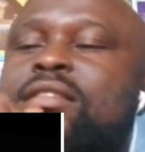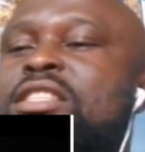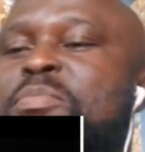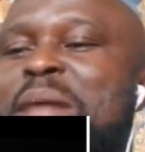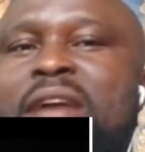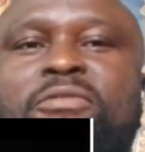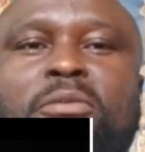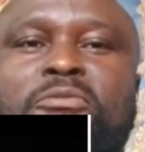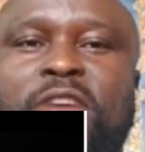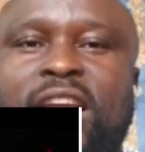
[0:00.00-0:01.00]
He's back
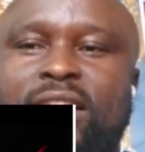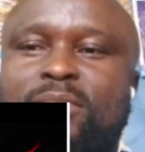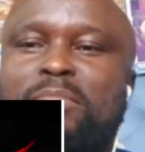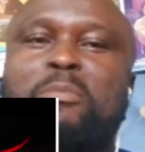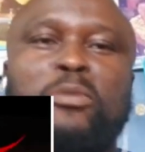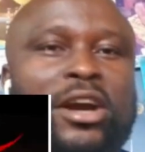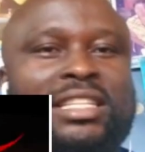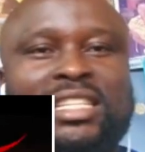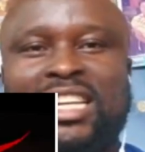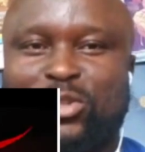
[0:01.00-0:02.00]
from Venice. My boy
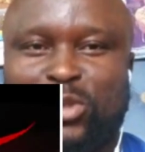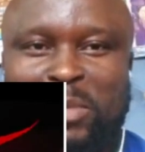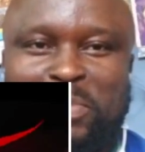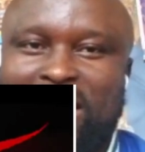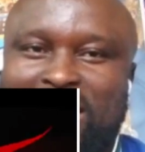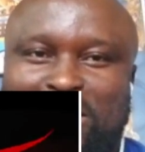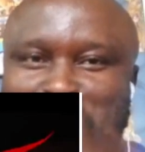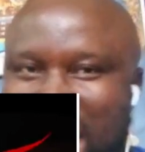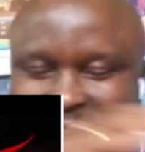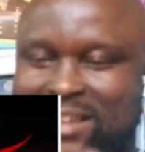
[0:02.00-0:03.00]
did a trip and he's
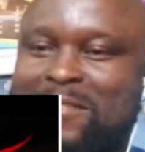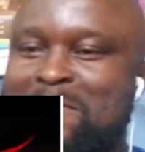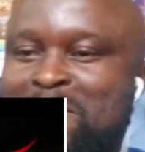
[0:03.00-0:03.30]
back.